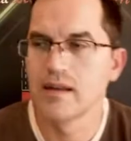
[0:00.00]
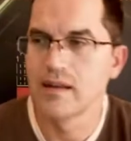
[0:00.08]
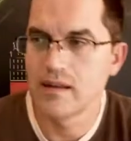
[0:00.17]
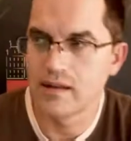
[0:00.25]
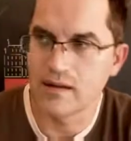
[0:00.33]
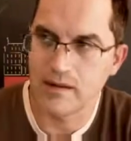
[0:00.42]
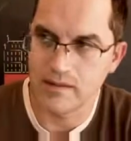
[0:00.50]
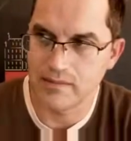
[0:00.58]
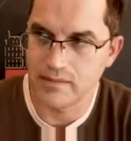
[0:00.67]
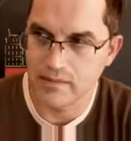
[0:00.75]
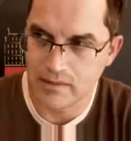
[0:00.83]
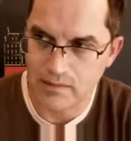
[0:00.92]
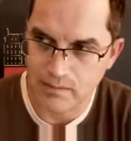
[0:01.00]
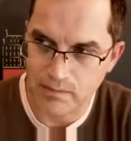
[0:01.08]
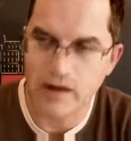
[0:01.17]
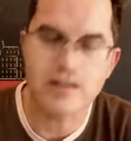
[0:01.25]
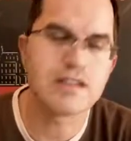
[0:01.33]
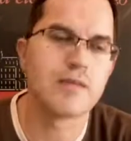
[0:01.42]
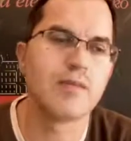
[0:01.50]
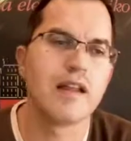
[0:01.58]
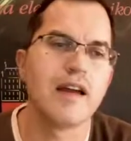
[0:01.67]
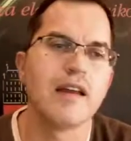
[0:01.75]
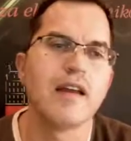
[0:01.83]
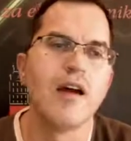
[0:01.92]
power
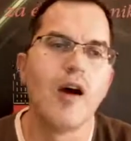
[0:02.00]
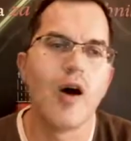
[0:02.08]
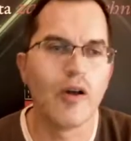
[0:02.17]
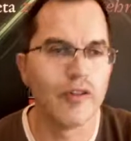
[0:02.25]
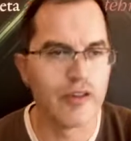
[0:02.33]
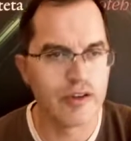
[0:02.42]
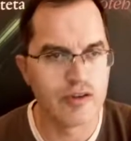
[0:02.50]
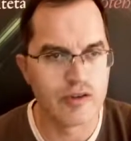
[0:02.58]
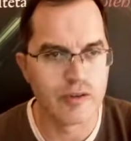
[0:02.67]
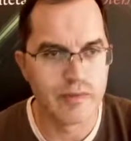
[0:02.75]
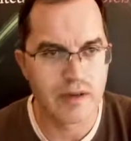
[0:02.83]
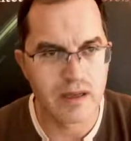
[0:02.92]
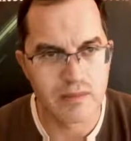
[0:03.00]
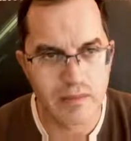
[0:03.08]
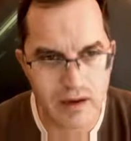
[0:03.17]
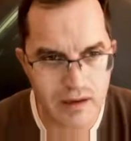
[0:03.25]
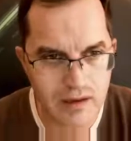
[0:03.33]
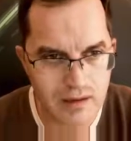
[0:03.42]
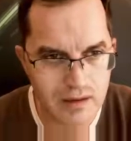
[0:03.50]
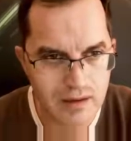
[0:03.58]
supply on the European market